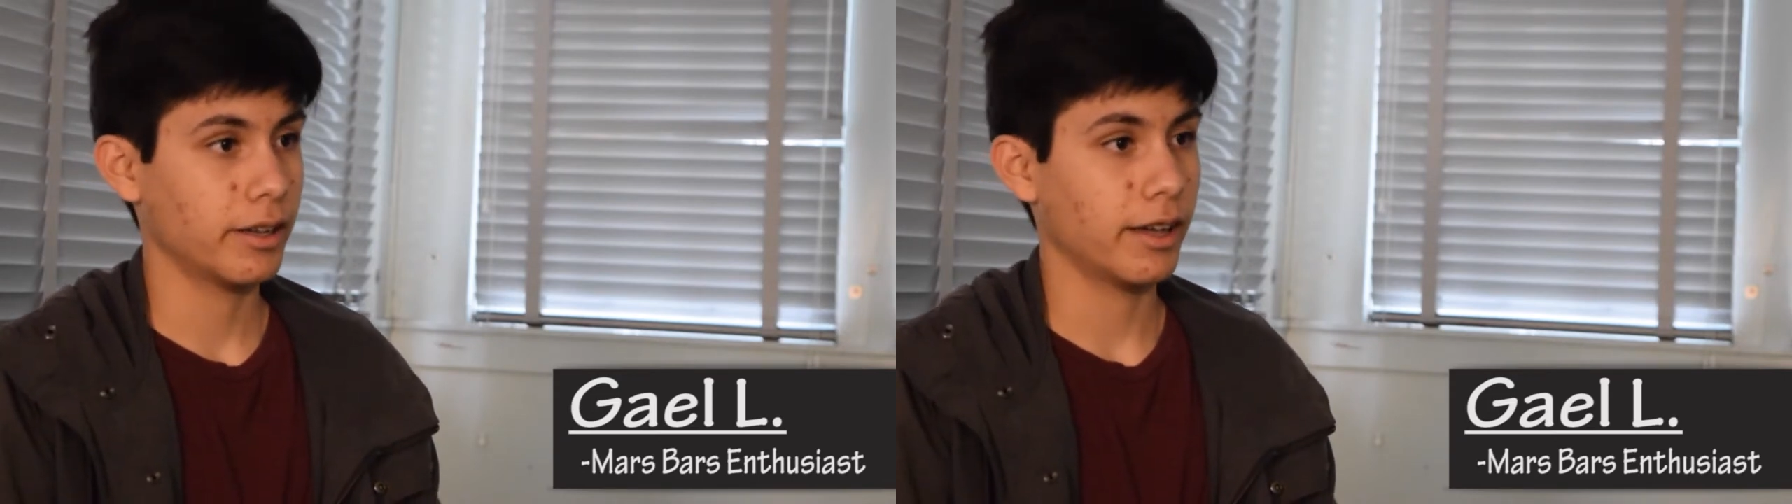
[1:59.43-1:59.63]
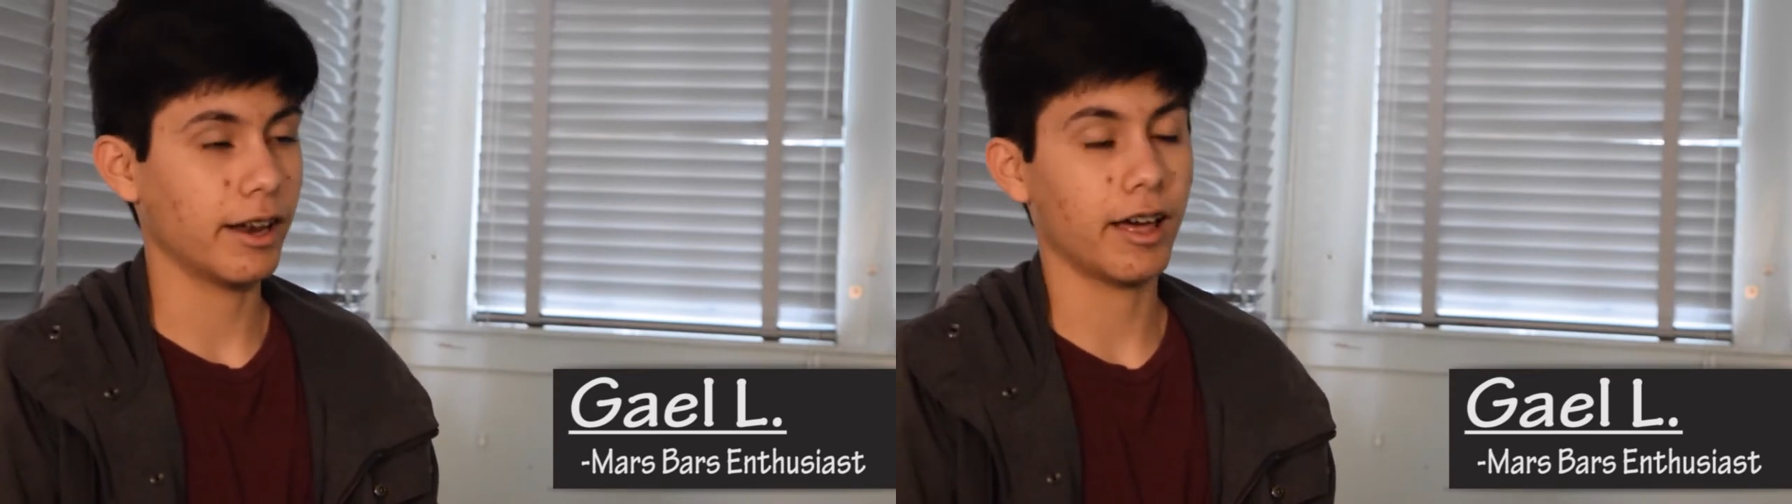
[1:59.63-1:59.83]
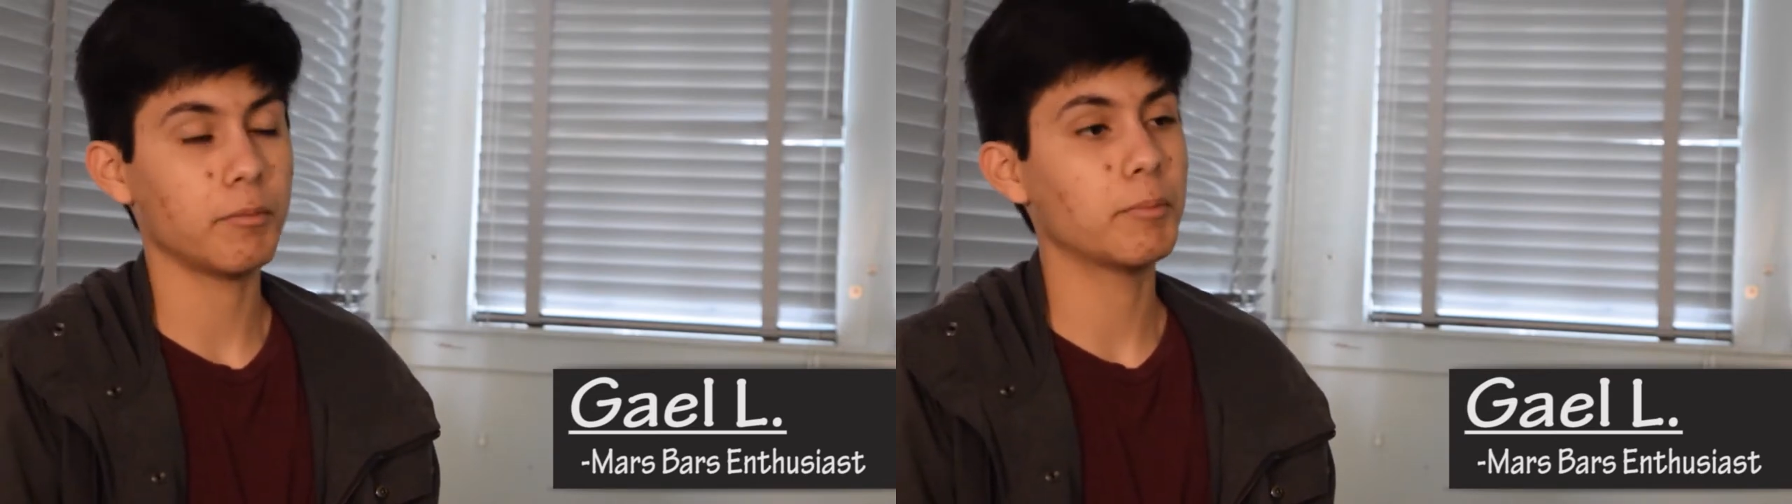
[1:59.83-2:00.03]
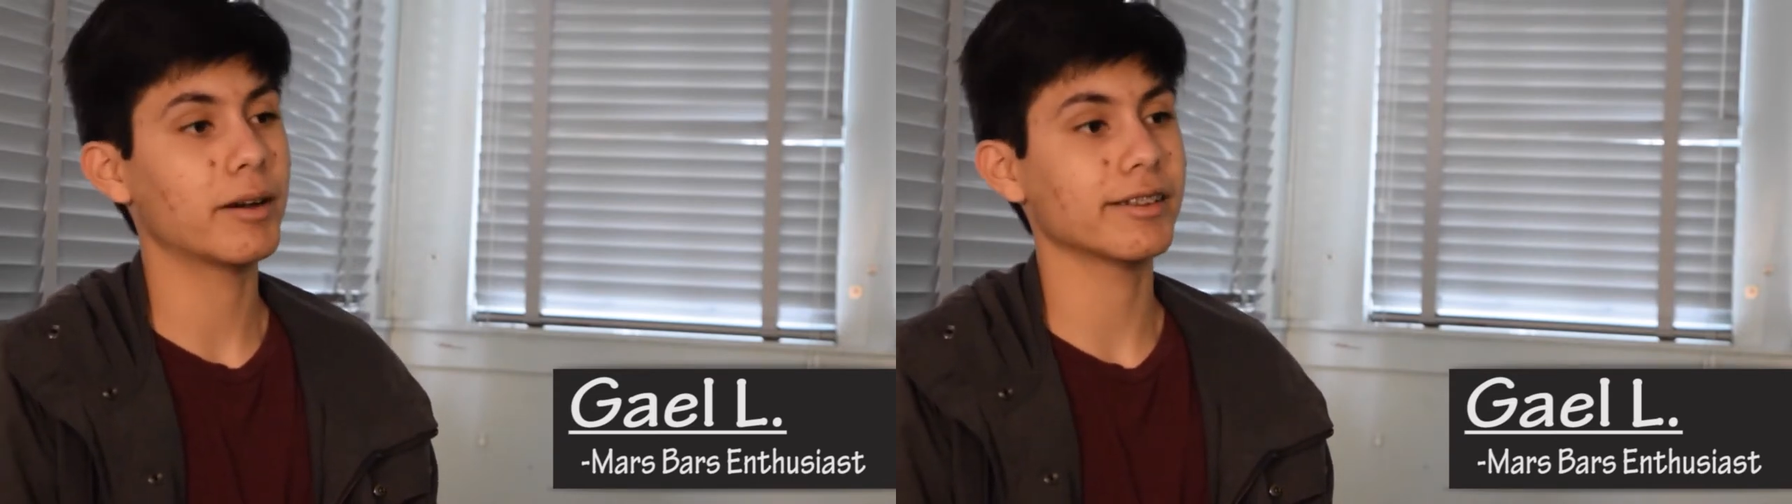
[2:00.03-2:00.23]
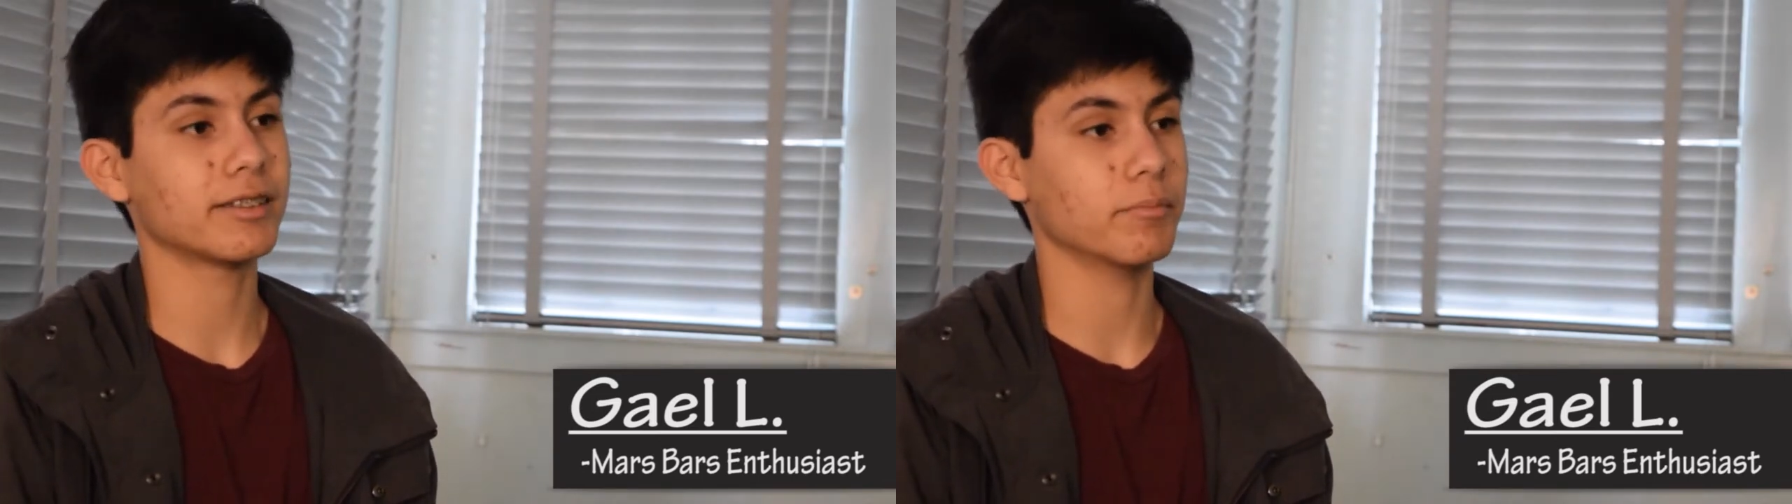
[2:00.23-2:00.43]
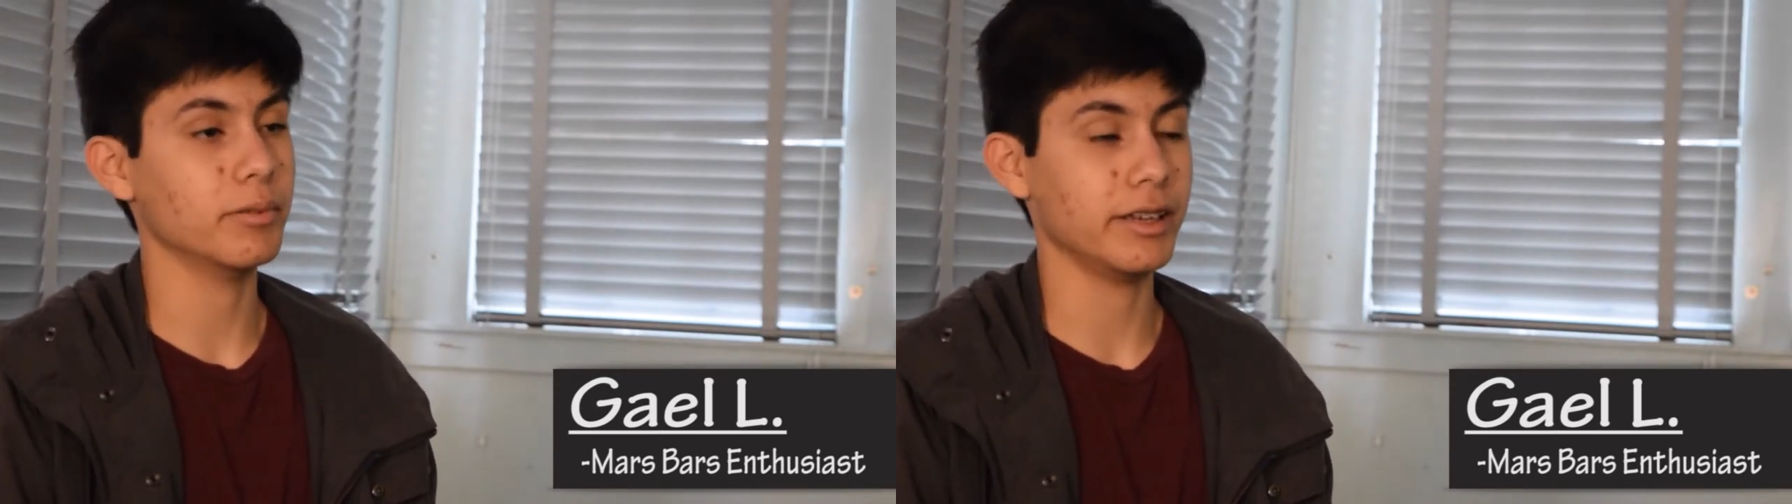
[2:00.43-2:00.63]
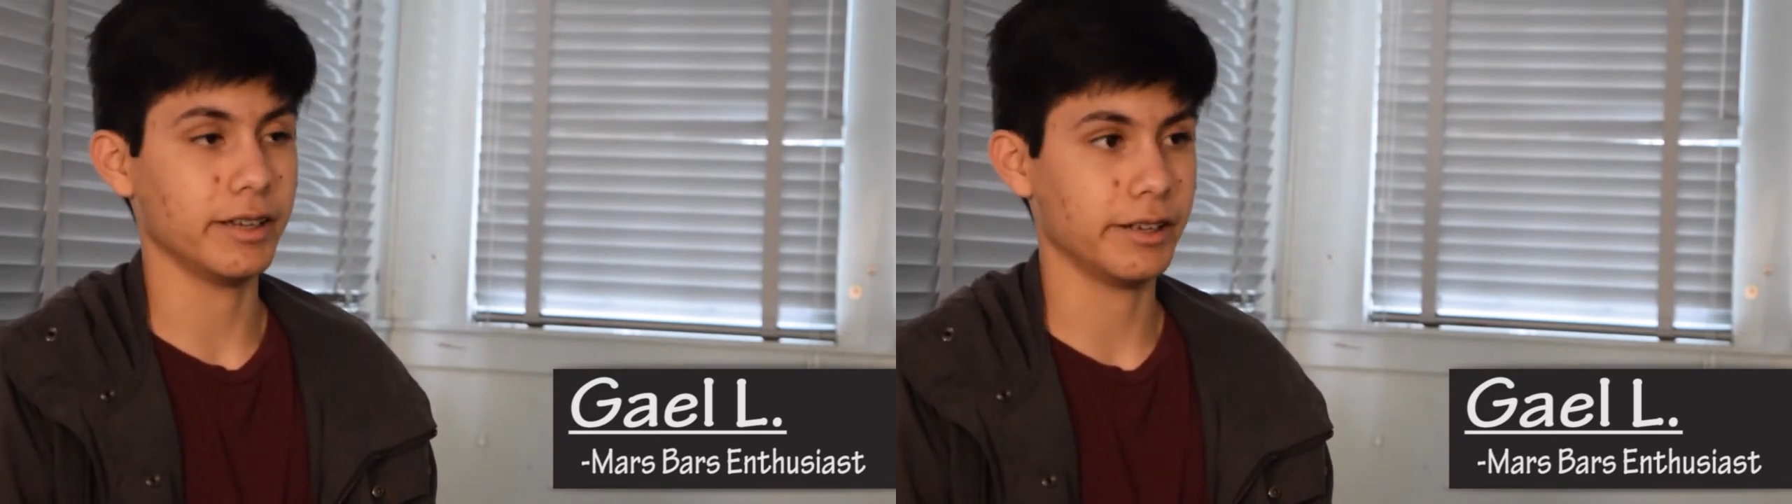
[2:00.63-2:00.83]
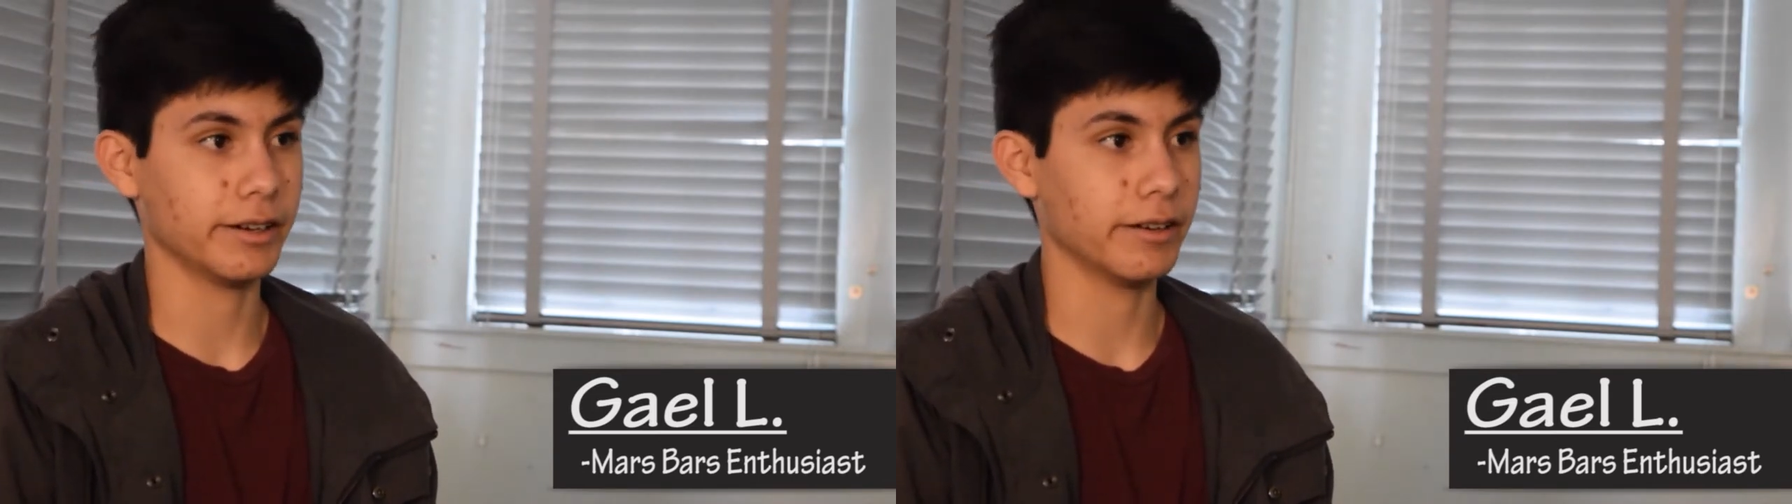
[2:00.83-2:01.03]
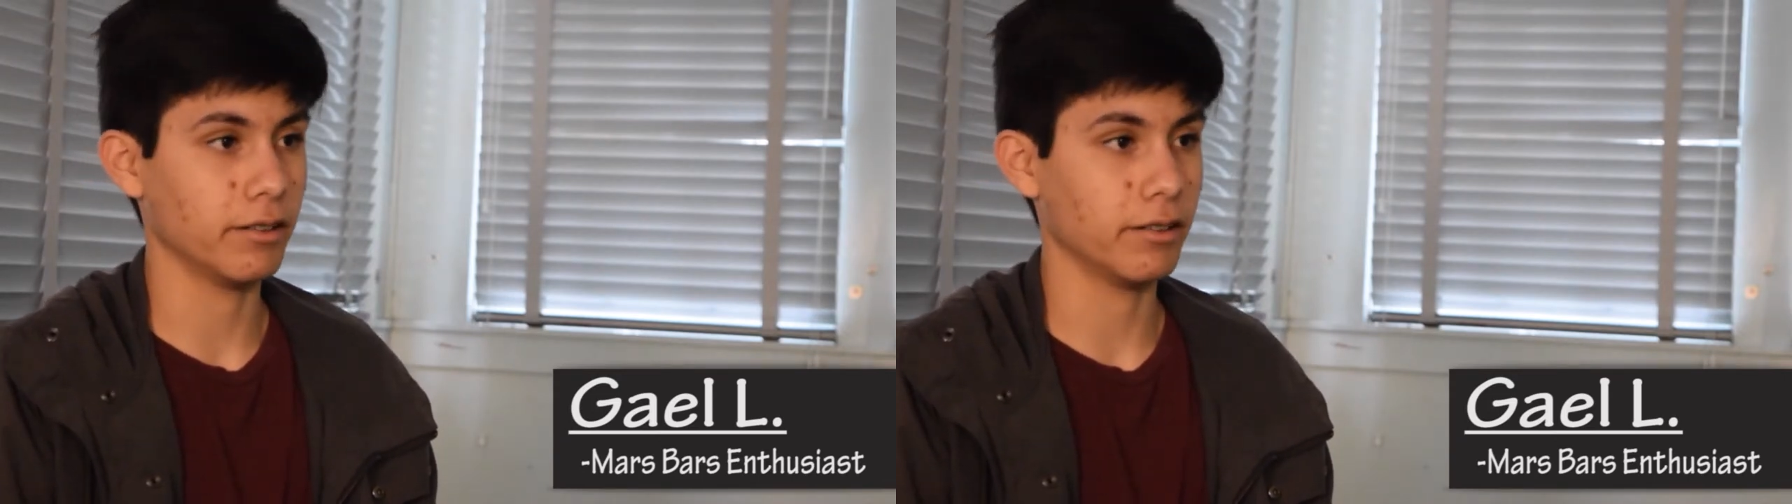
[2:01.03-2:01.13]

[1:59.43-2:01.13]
and I'm embarrassed to be here.